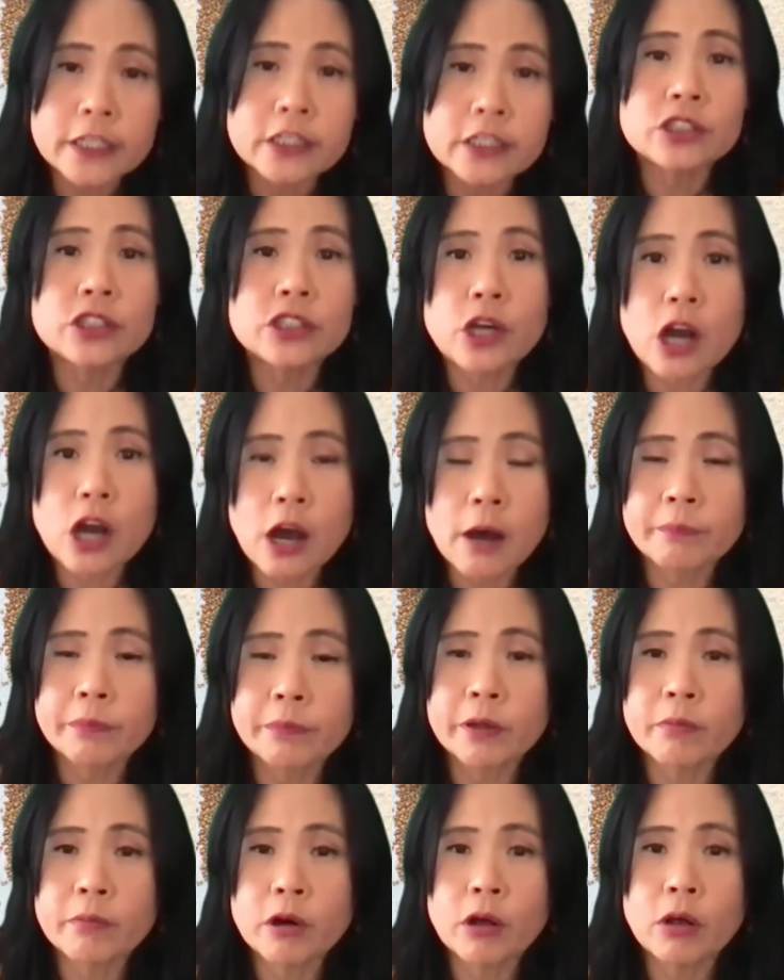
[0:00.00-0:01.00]
is your
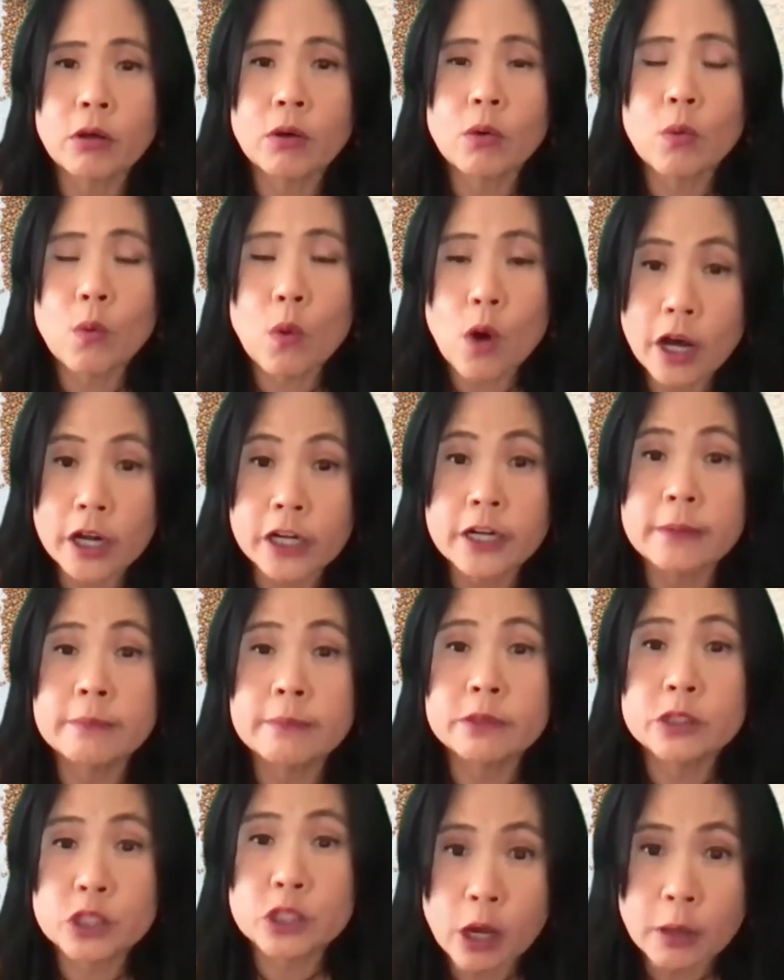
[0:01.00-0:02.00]
optimal water
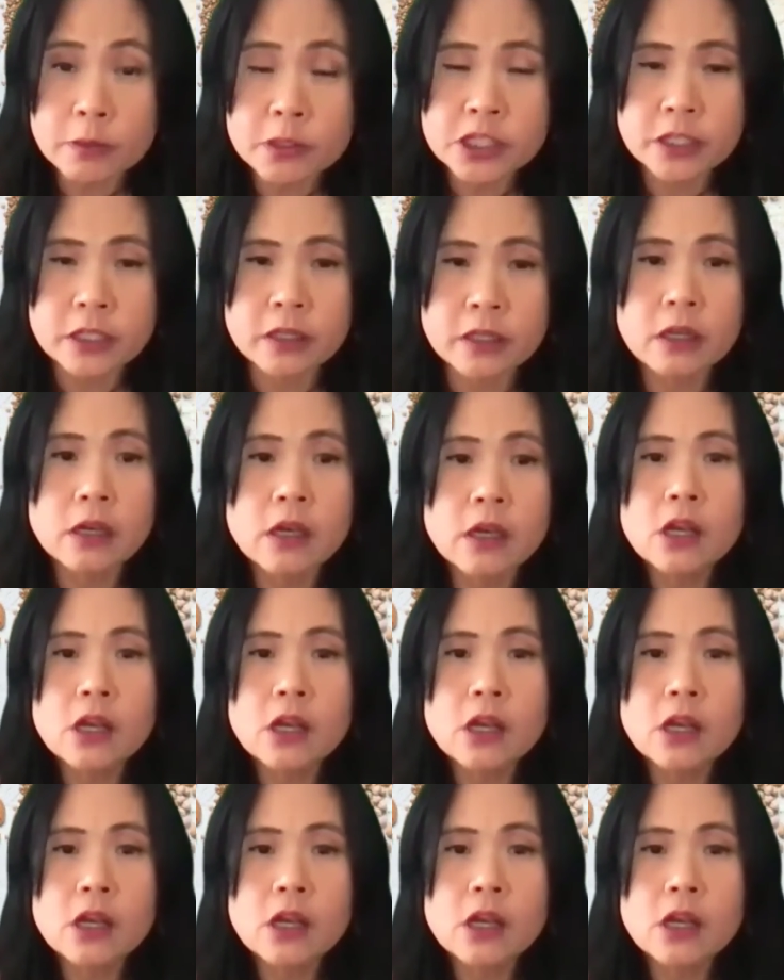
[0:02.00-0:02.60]
absorption.